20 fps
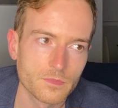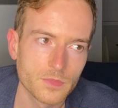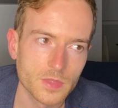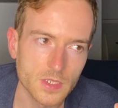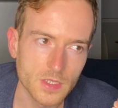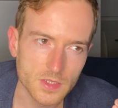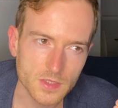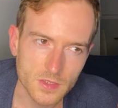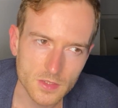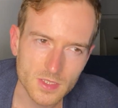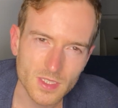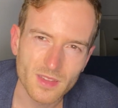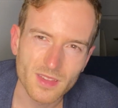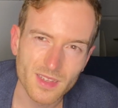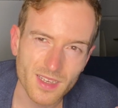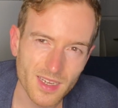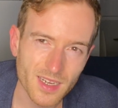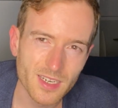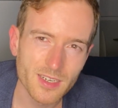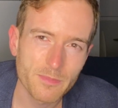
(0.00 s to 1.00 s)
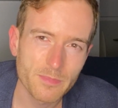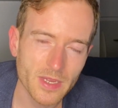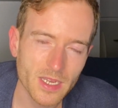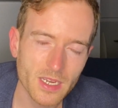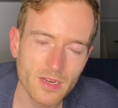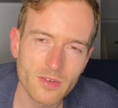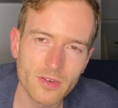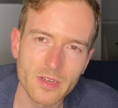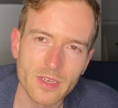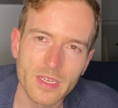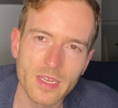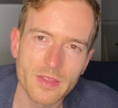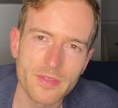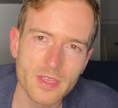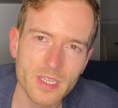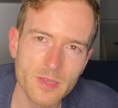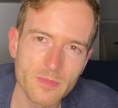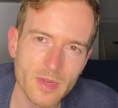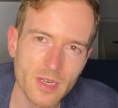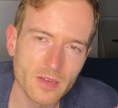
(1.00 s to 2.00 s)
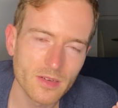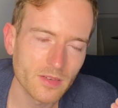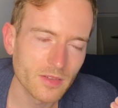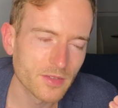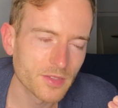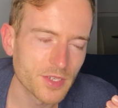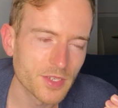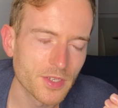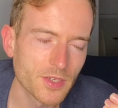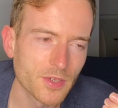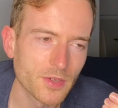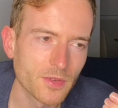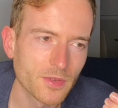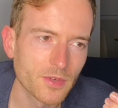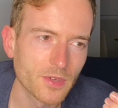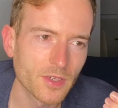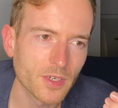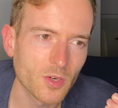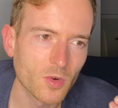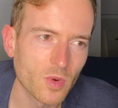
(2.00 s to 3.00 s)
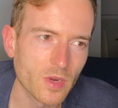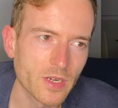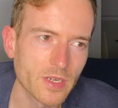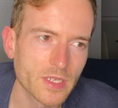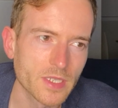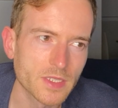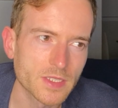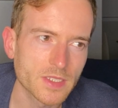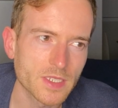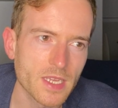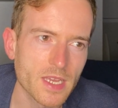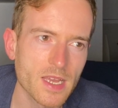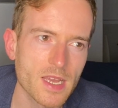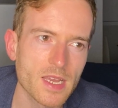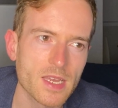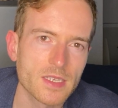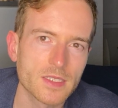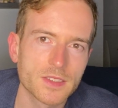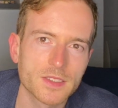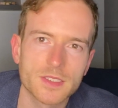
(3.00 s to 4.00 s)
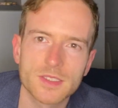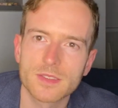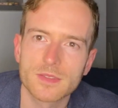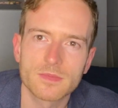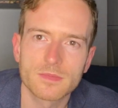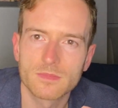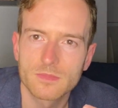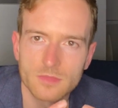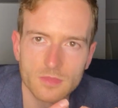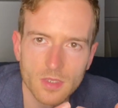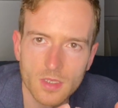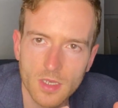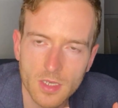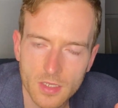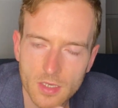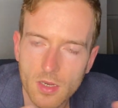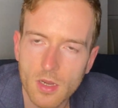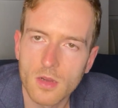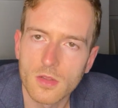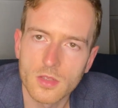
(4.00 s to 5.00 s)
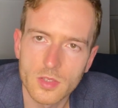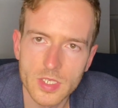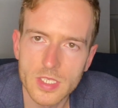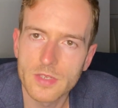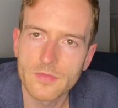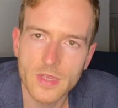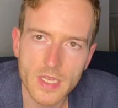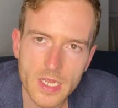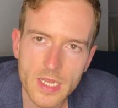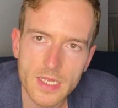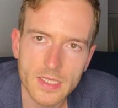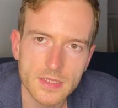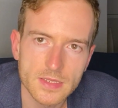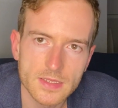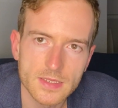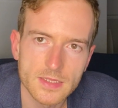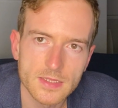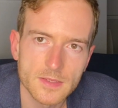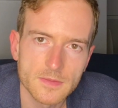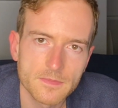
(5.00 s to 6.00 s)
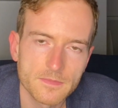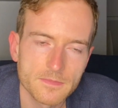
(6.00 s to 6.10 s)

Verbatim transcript: Because there's a lot of power, and I think about, you know, Aquarius as a colony of ants